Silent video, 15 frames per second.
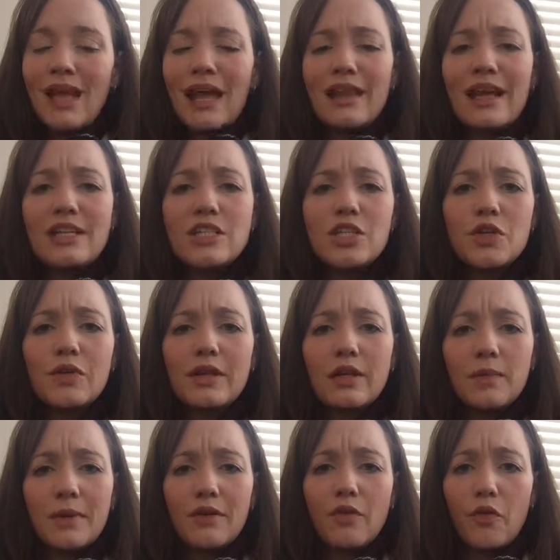I like to do a
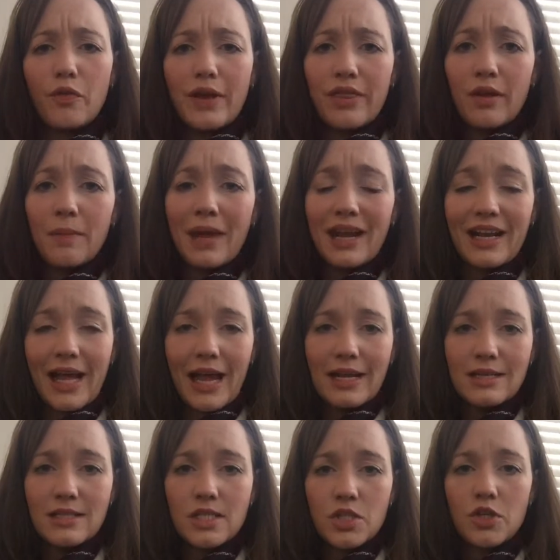little bit of a rhythm and a
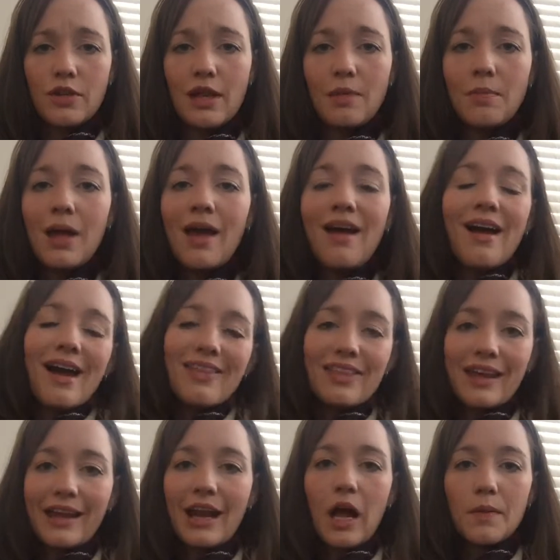cadence to them. I
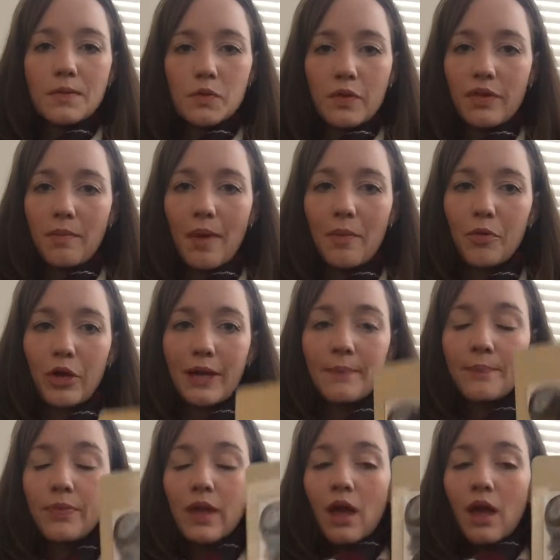think it helps with the memory.